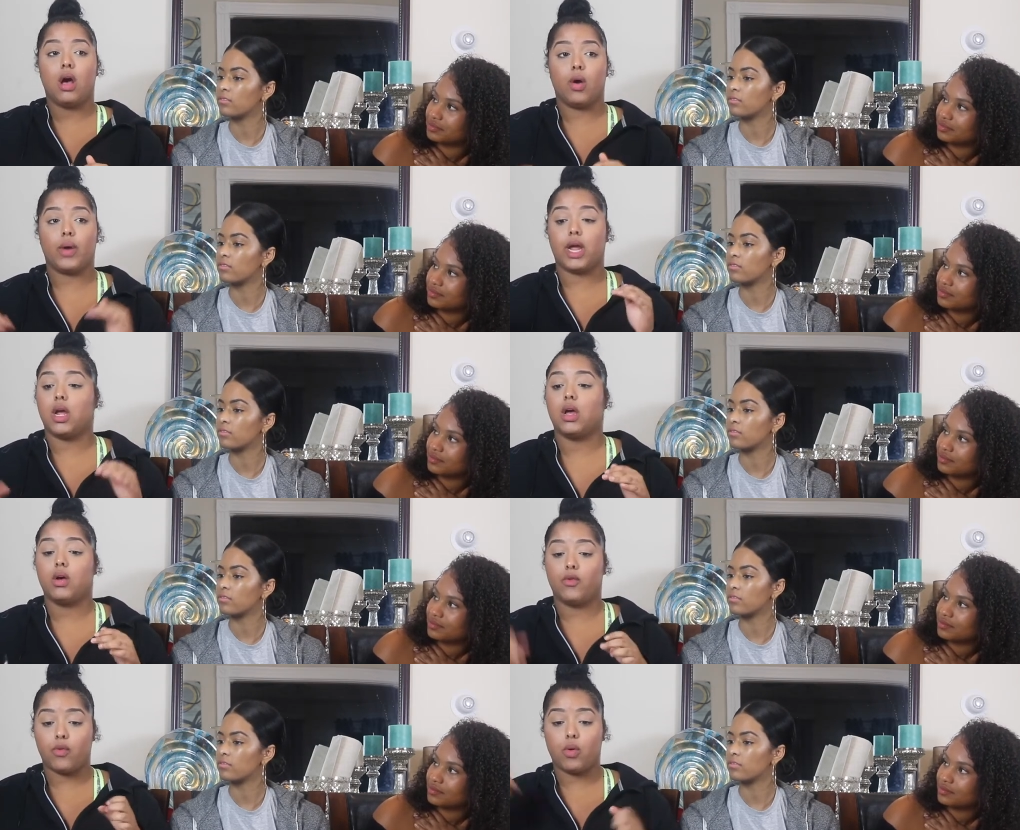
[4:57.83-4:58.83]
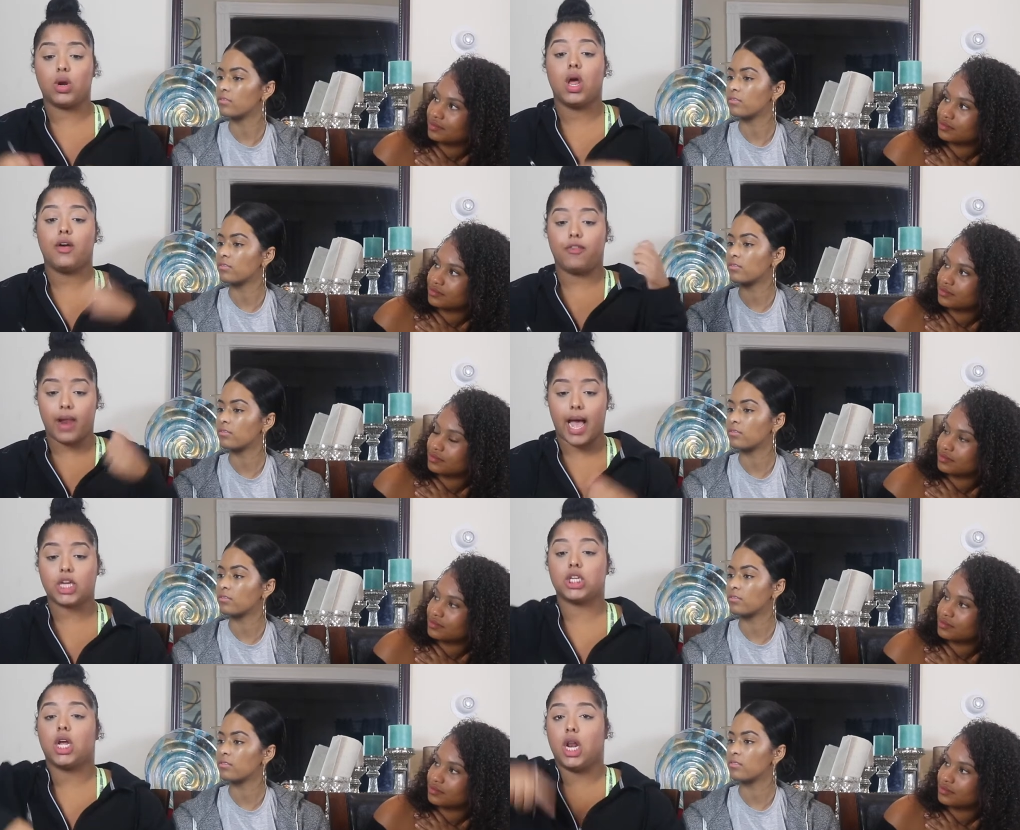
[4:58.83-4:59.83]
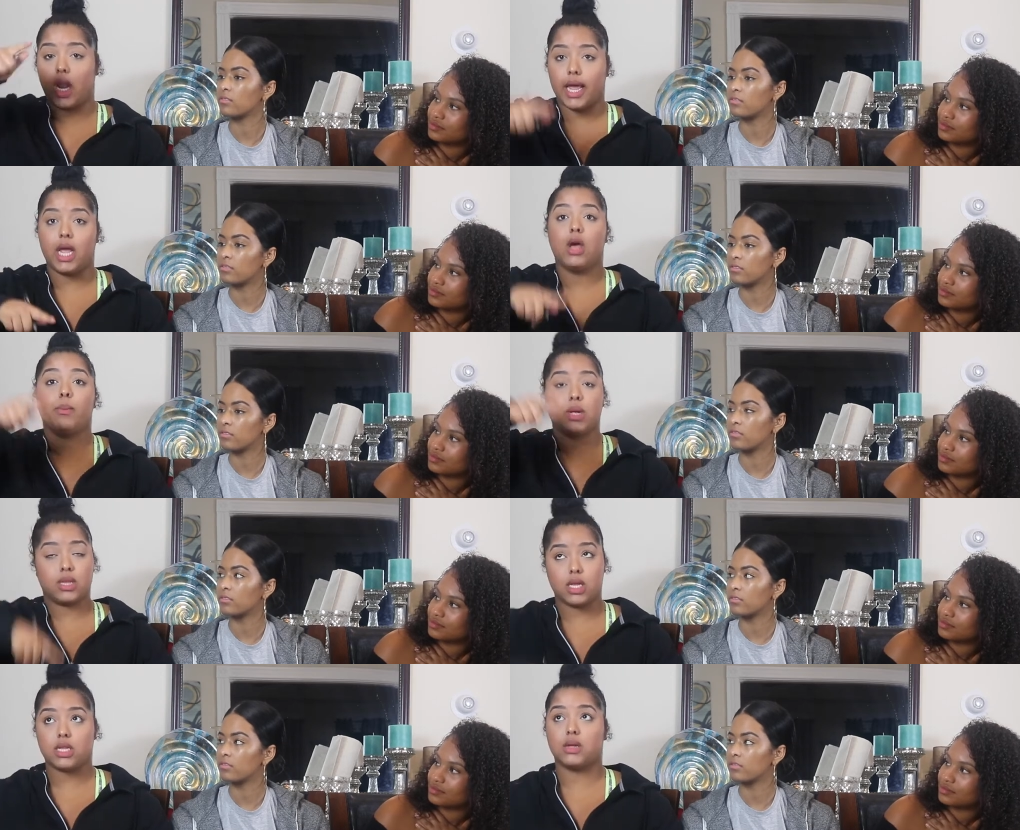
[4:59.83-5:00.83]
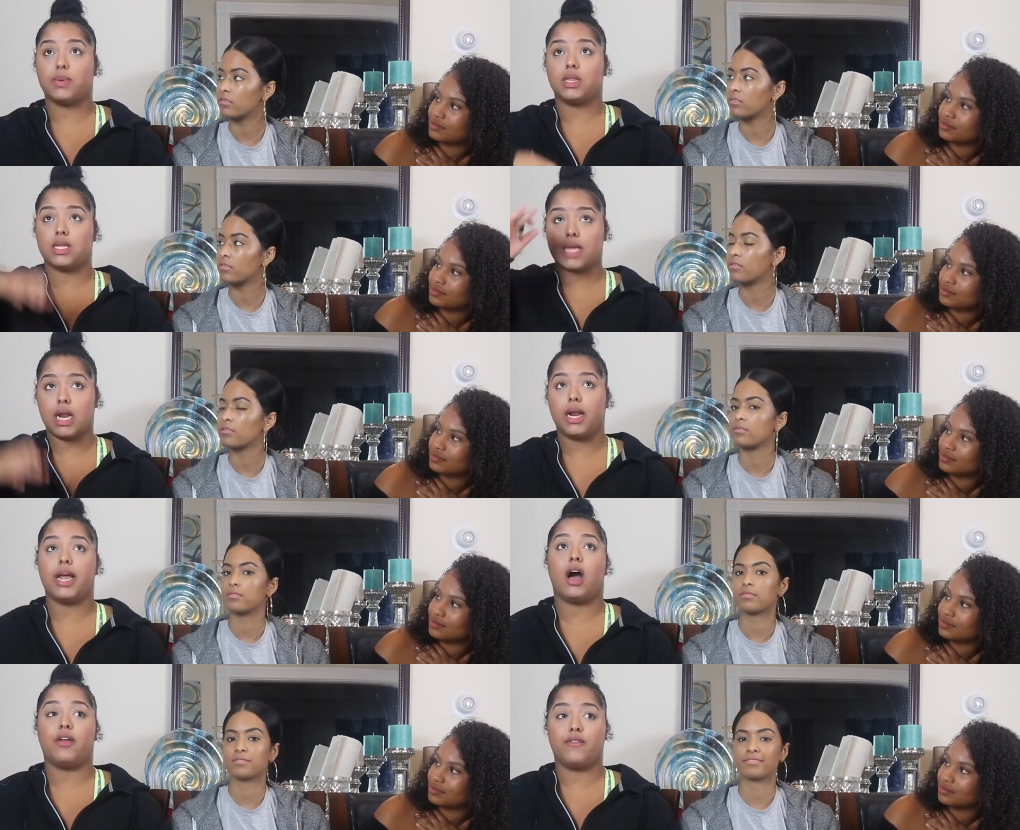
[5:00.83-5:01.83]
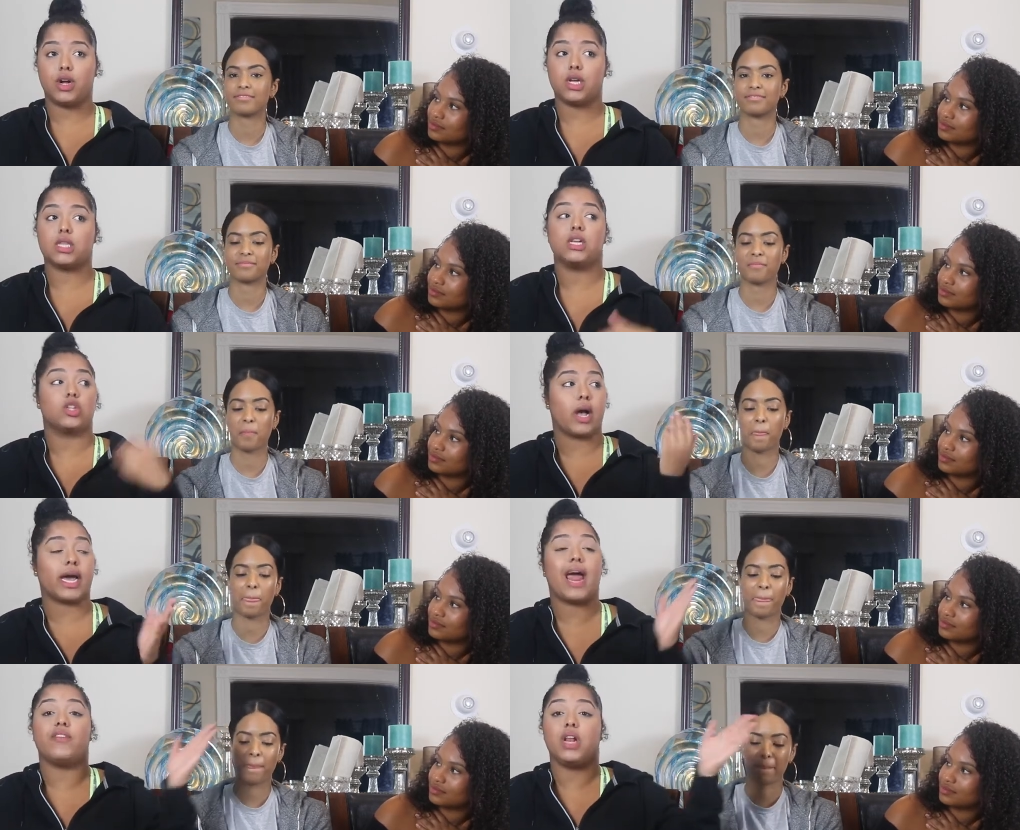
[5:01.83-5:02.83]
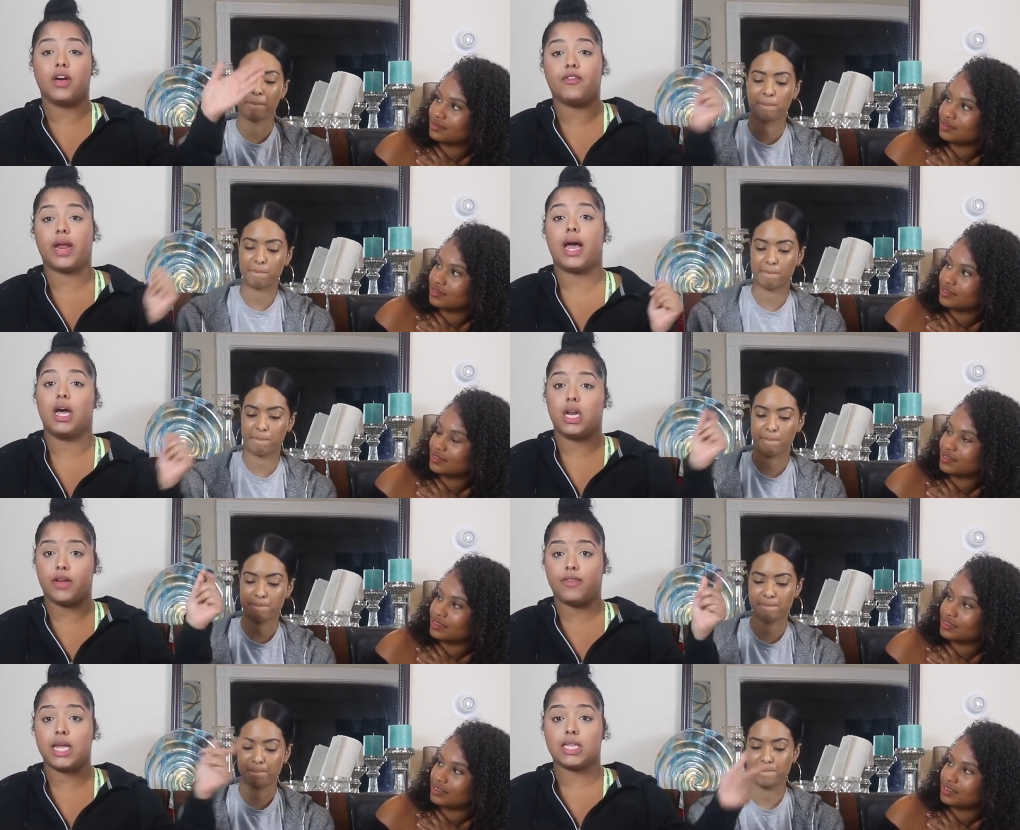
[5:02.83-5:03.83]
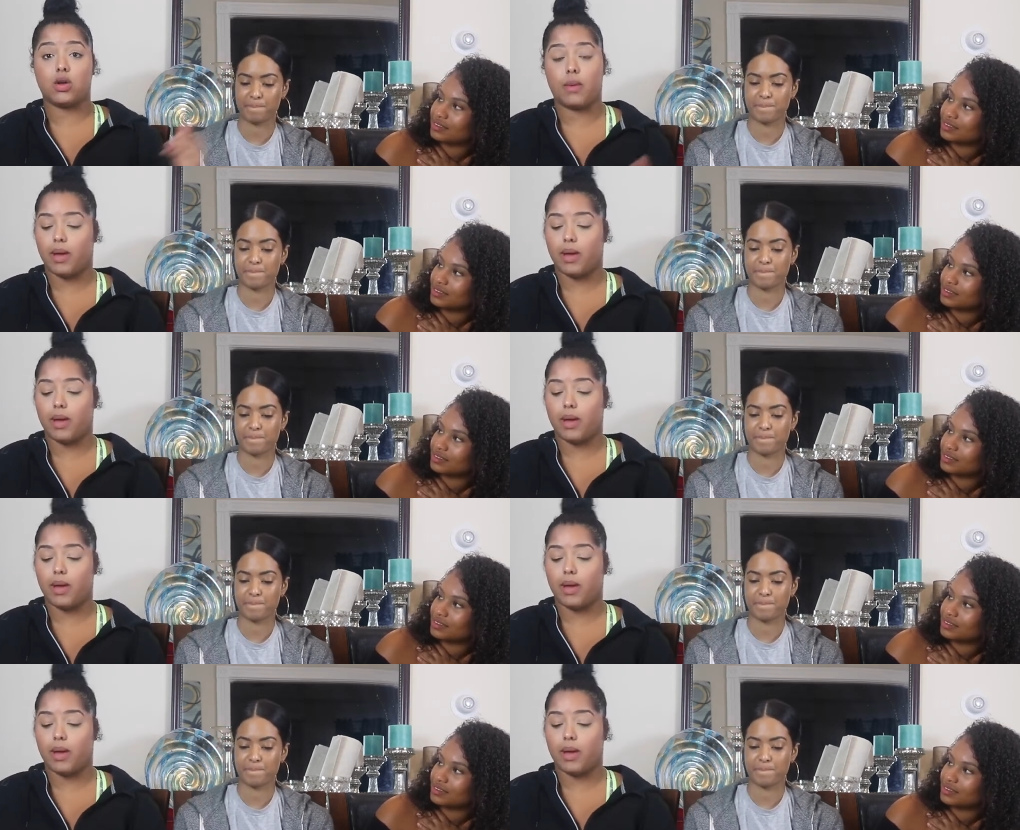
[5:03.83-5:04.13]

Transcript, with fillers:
Speaker 1: all right, phone, flash, like put this, put the sala light on first, so I can have enough enough light to go in